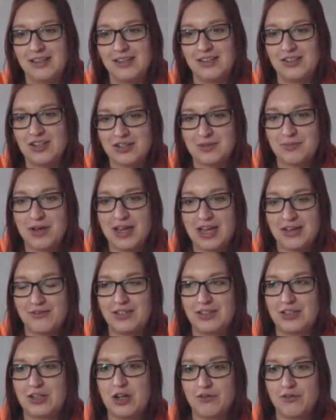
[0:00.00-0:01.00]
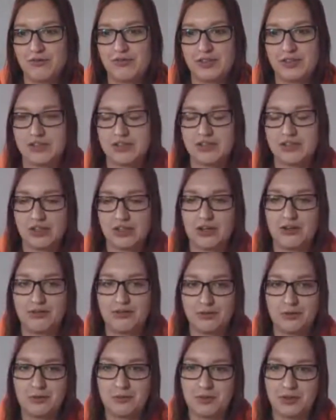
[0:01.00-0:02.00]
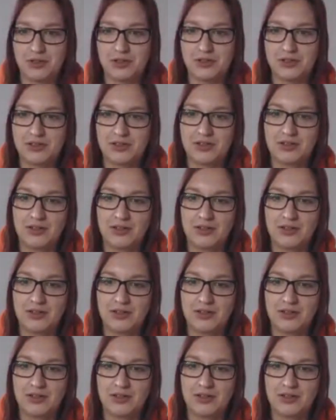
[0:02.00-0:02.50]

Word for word: just by having the confidence to go forward